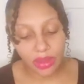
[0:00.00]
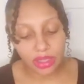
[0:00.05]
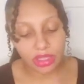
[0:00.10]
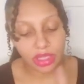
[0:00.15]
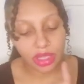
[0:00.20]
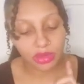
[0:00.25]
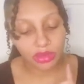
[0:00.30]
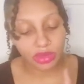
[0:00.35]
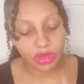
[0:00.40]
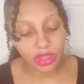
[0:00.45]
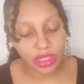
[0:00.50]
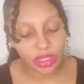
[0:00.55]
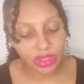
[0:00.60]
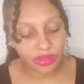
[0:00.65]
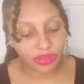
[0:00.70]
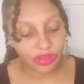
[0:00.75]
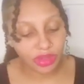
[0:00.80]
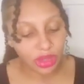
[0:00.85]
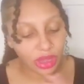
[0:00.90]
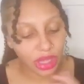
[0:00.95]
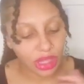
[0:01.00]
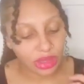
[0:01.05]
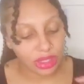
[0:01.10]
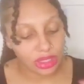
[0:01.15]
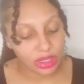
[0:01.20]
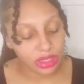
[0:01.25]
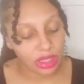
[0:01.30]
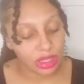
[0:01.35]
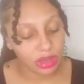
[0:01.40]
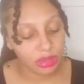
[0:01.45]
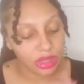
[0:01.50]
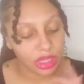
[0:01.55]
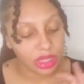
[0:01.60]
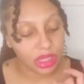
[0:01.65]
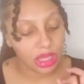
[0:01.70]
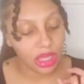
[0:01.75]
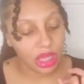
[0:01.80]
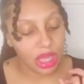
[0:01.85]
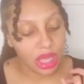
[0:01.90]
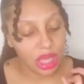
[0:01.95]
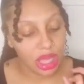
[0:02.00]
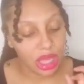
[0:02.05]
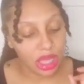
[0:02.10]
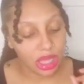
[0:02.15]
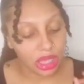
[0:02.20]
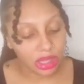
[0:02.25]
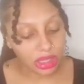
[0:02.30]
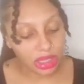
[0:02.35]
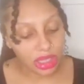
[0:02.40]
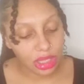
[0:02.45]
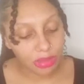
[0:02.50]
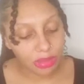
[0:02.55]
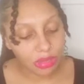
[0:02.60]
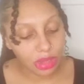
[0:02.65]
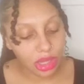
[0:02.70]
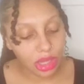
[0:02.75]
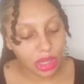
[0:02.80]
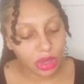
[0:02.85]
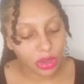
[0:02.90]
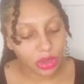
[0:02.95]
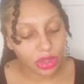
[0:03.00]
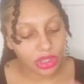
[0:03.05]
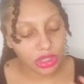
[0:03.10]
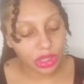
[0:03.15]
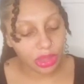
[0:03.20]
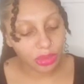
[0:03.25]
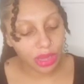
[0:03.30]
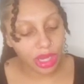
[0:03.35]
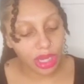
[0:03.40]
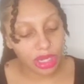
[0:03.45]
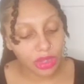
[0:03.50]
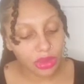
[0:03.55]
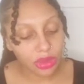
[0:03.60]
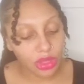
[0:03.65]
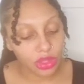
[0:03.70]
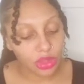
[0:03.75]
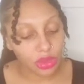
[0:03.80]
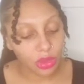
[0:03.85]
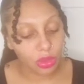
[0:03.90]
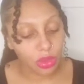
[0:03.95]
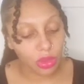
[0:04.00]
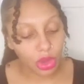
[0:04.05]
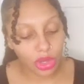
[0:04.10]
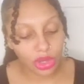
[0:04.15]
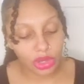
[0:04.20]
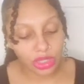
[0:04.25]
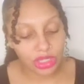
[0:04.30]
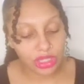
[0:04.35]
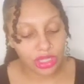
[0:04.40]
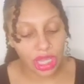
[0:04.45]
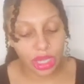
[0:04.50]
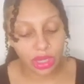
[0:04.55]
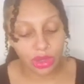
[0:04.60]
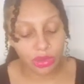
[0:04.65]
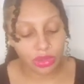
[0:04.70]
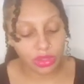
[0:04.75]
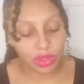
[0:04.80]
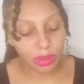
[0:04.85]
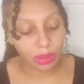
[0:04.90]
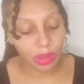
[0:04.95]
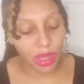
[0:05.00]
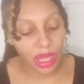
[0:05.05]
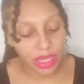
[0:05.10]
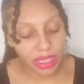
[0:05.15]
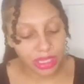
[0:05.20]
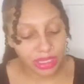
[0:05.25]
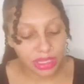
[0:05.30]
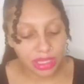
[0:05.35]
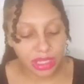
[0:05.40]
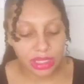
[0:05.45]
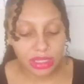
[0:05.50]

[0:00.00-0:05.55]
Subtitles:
I really feel like this could be a Libra or somebody who has a water sign who's a Pisces.